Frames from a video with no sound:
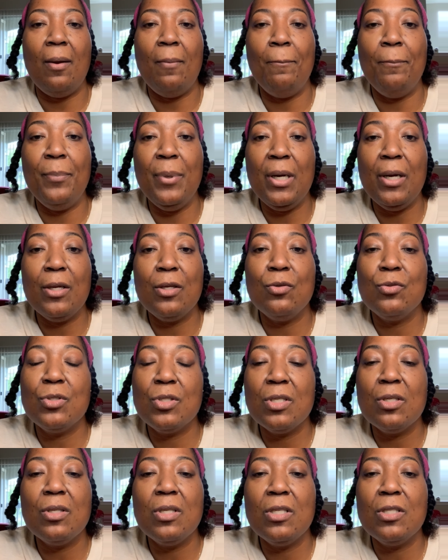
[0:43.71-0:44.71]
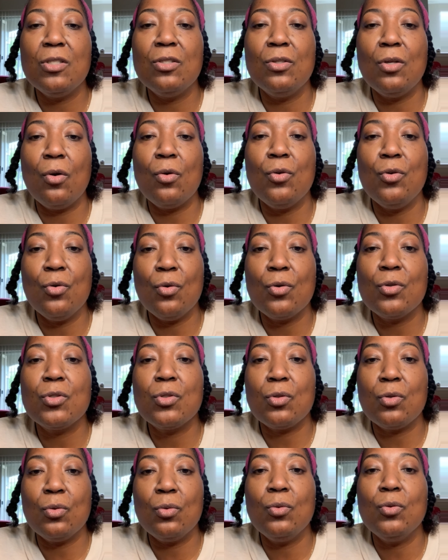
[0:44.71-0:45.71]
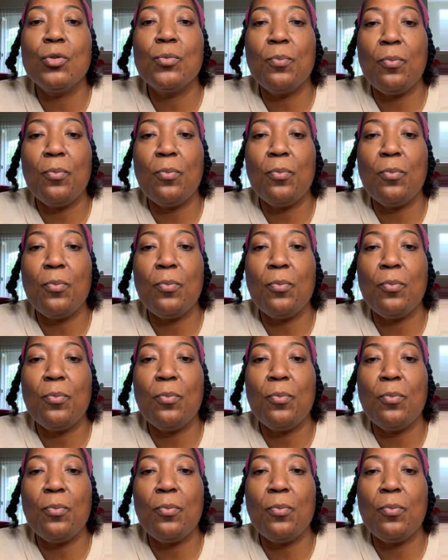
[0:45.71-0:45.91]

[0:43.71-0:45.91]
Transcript: but you still need to know your school's